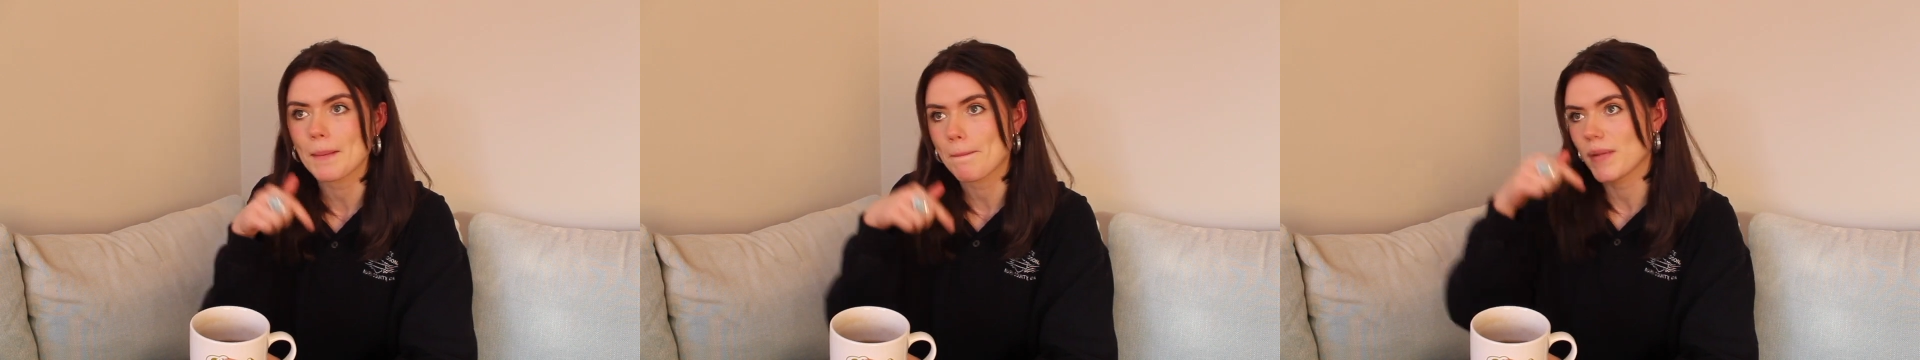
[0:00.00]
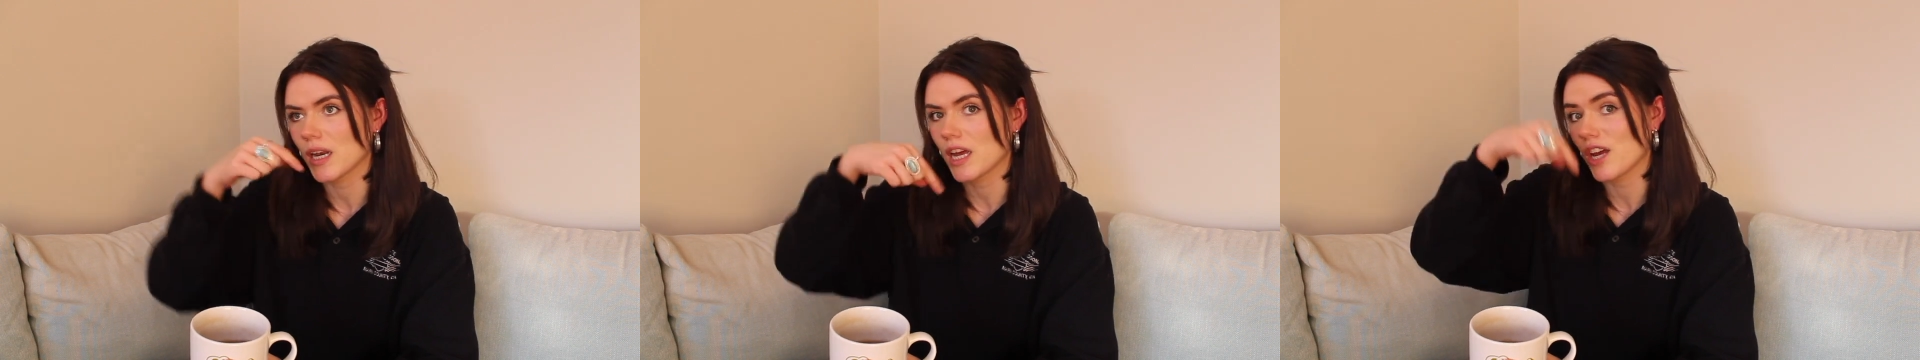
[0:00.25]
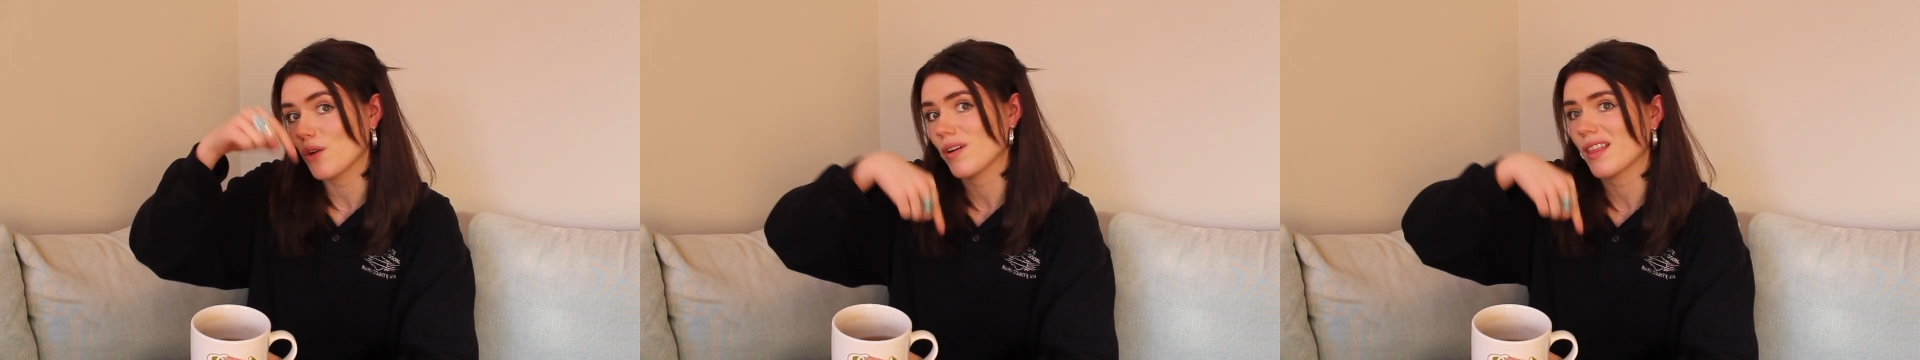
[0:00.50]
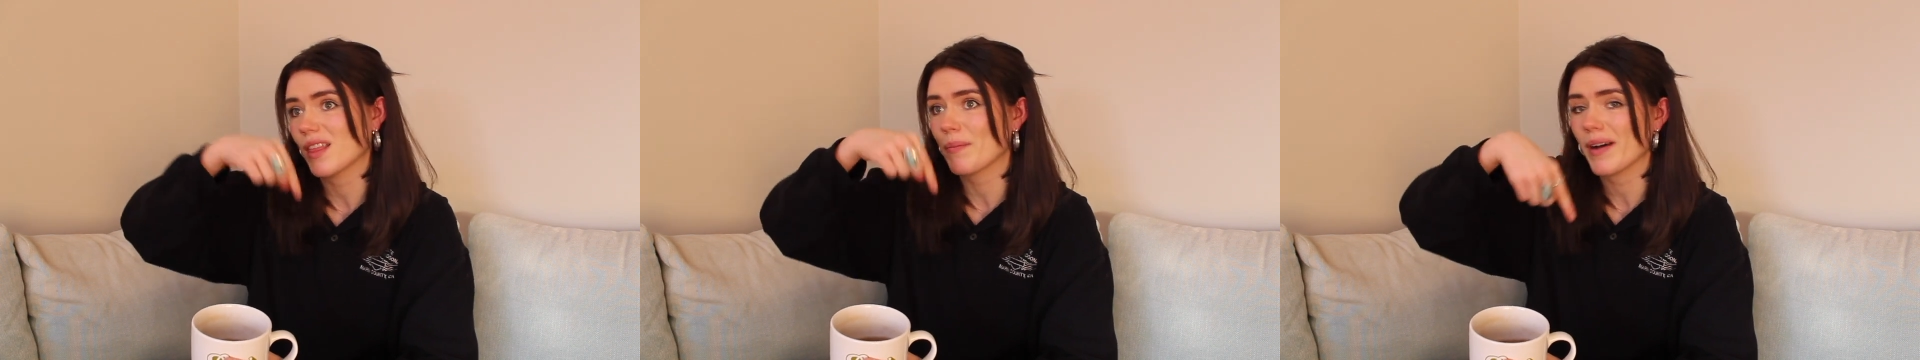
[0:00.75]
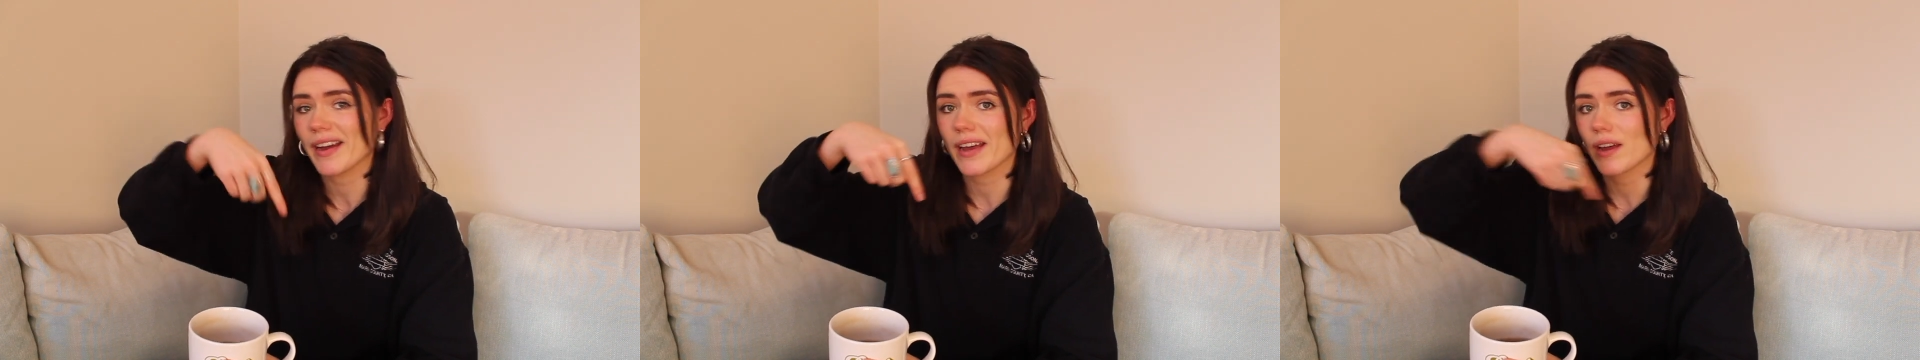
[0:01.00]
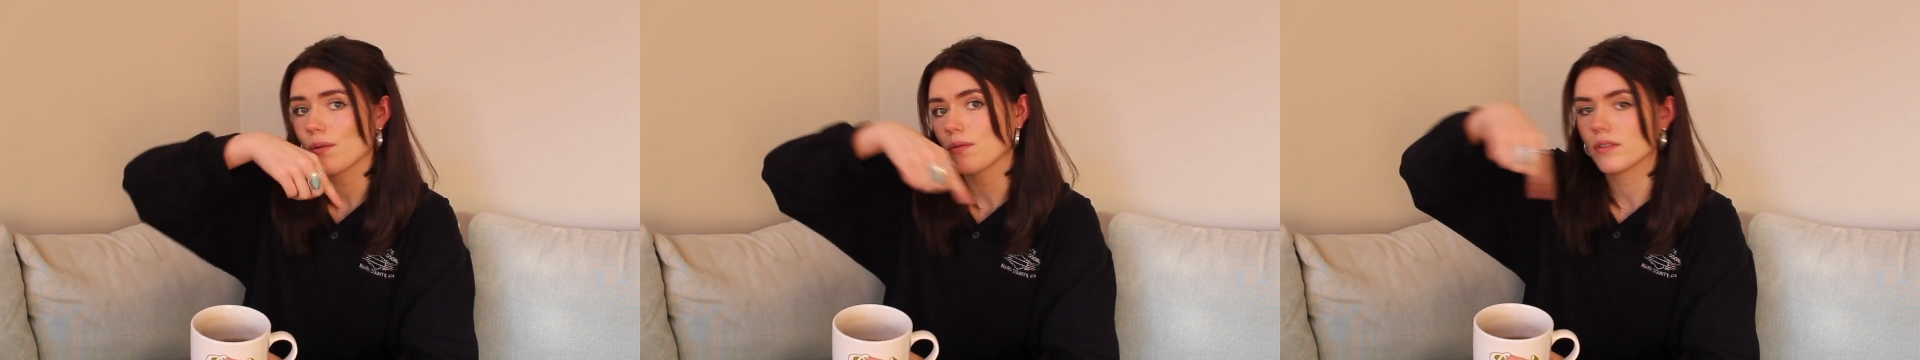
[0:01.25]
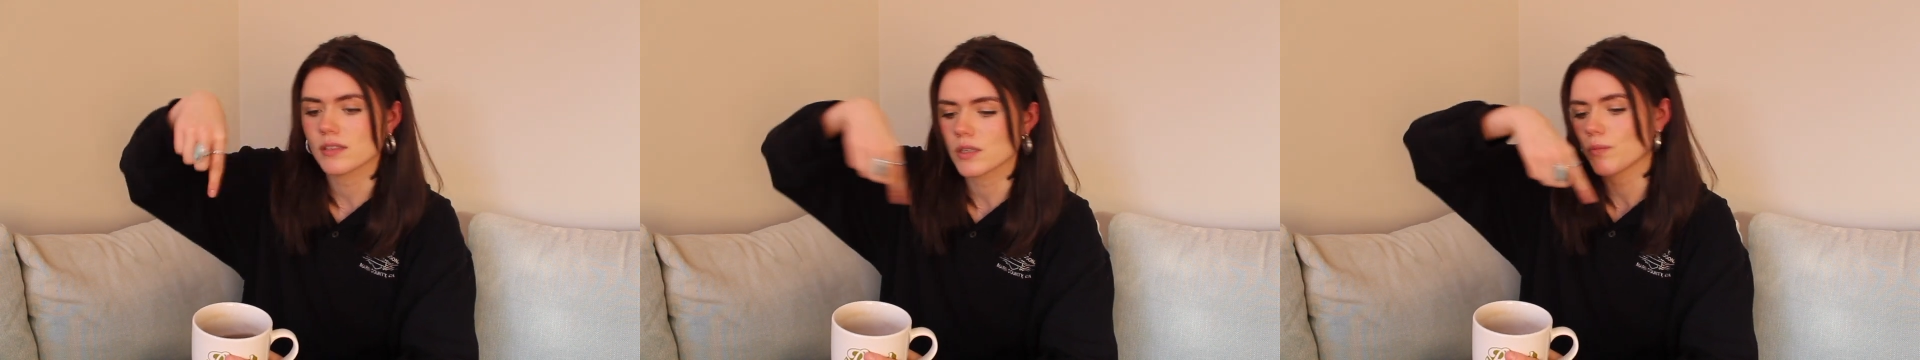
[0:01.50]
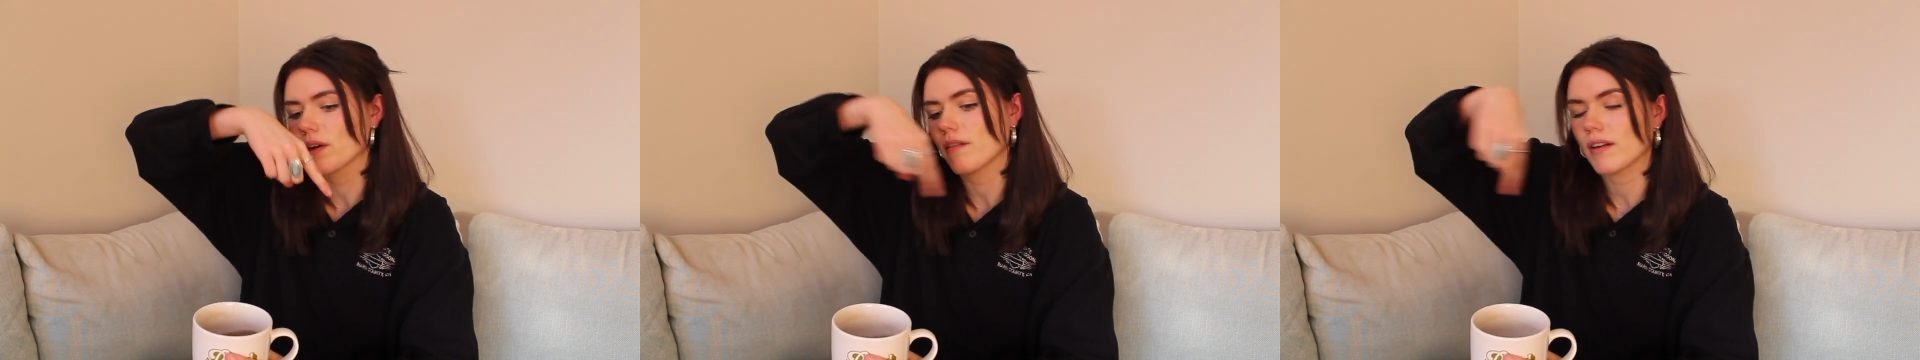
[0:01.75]
below in the bio,
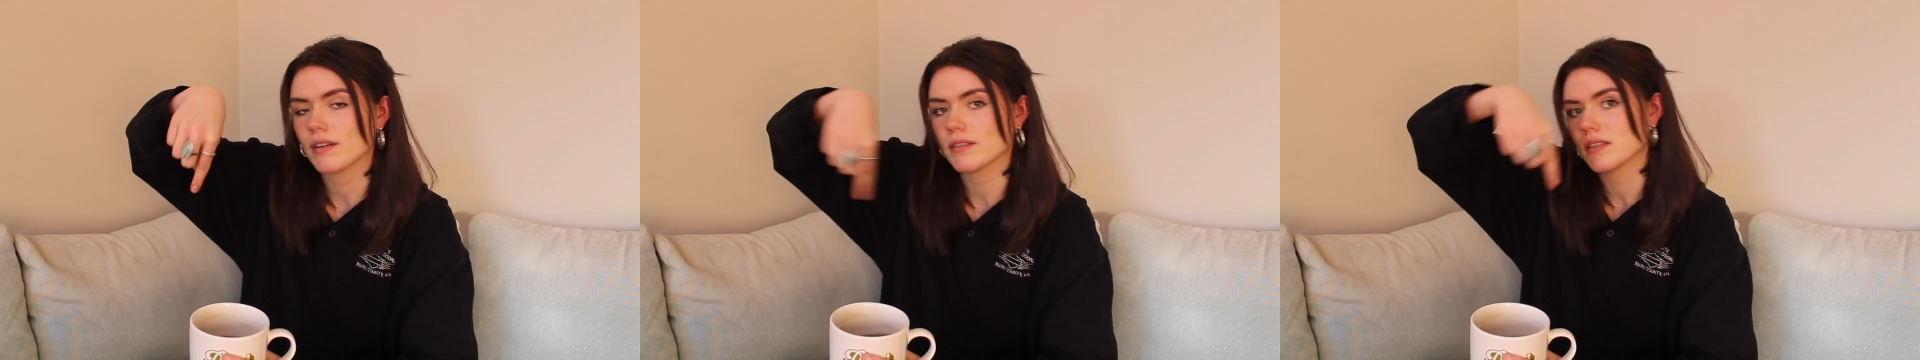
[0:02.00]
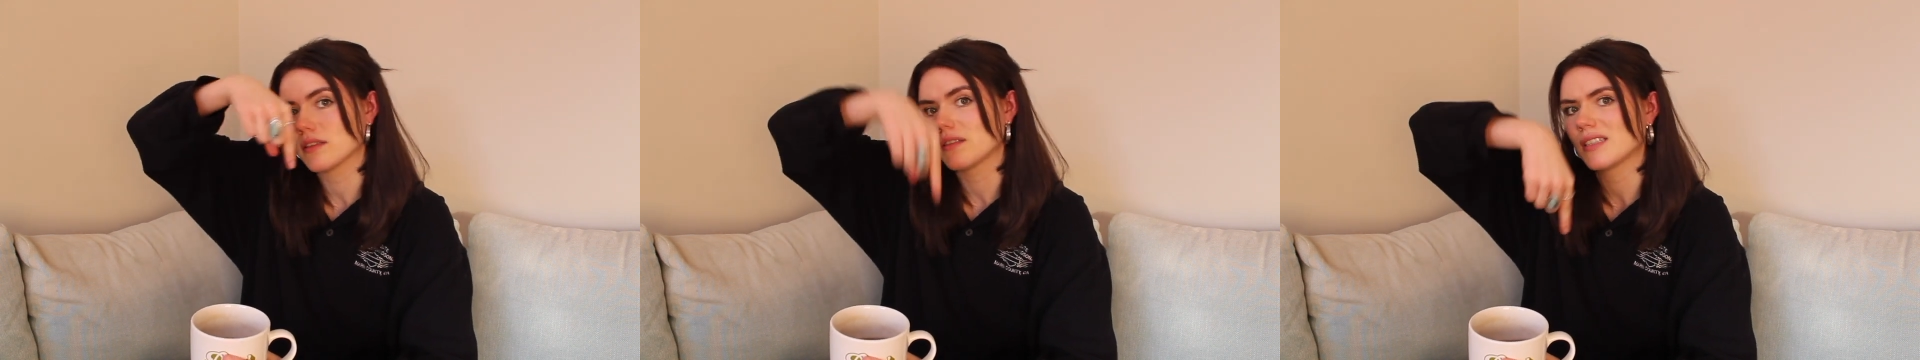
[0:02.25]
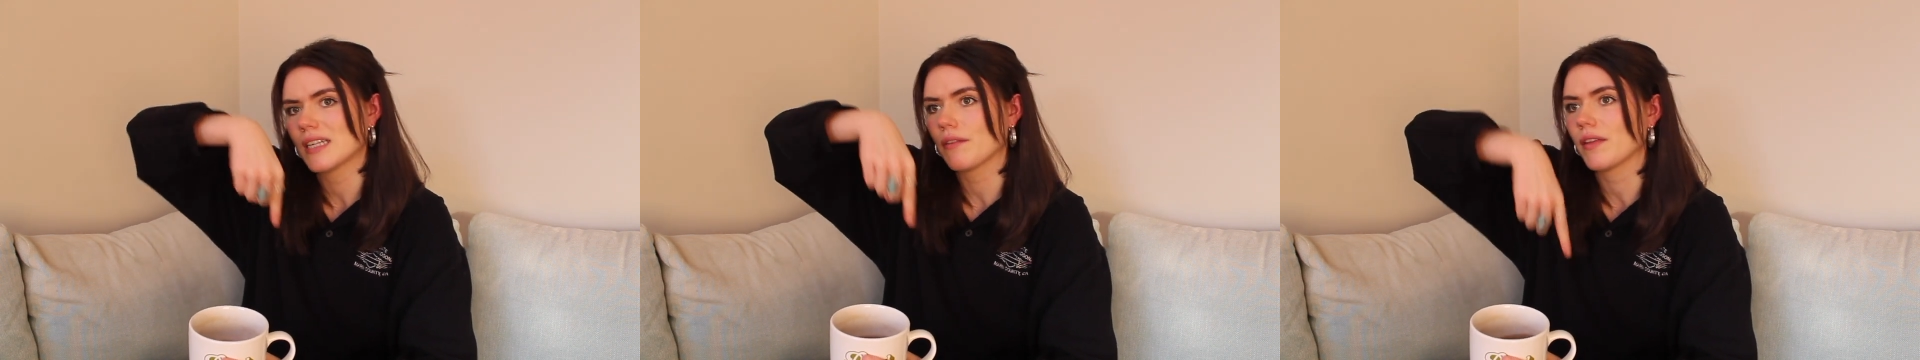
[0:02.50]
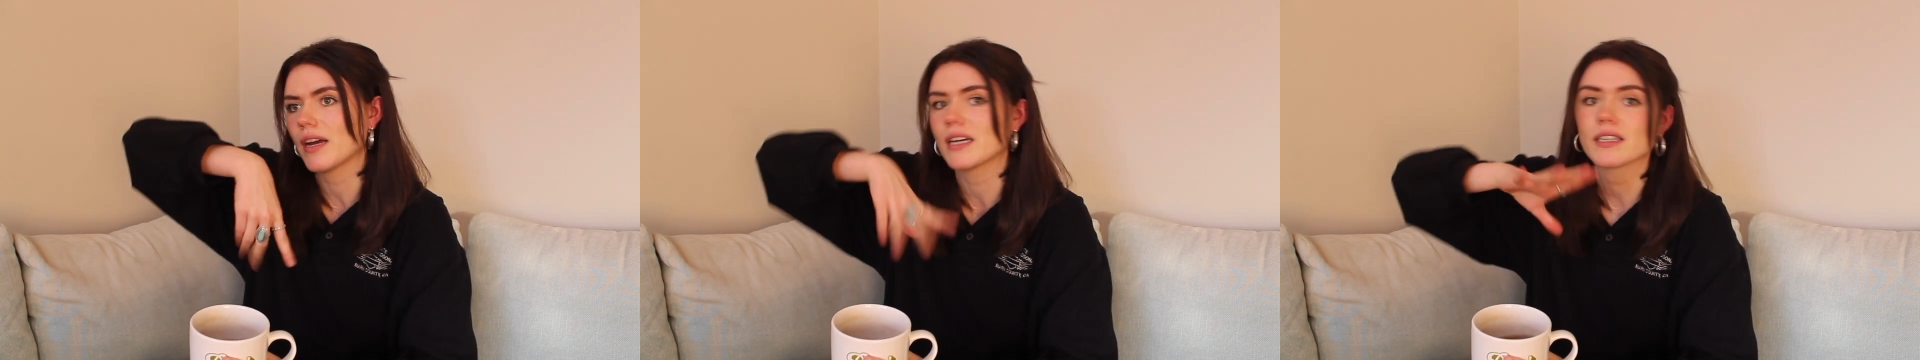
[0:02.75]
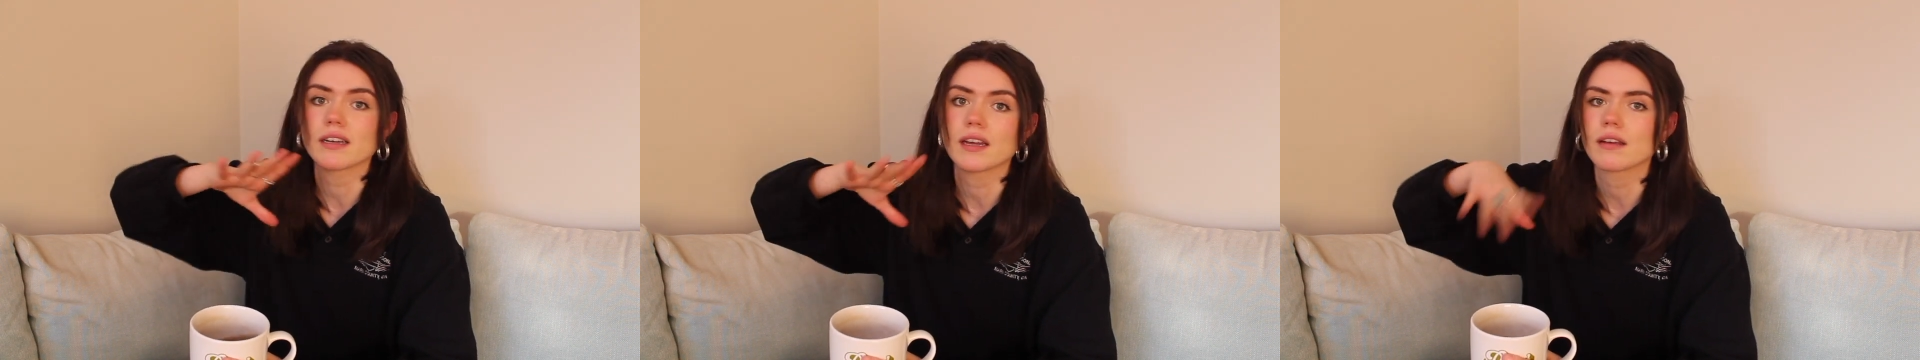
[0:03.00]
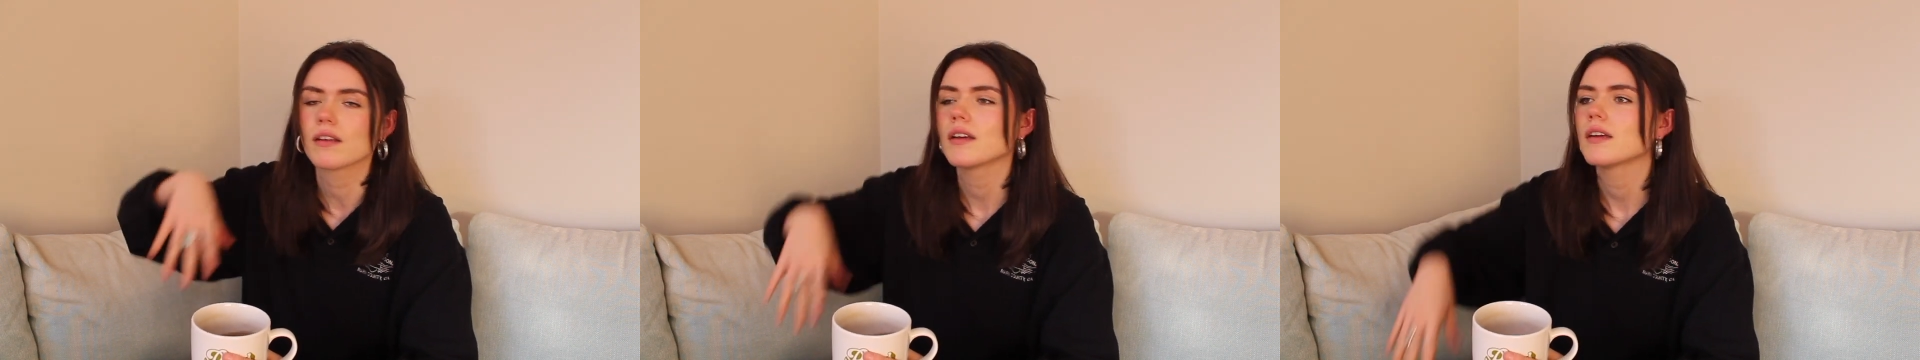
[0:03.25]
somewhere around down there, I don't know.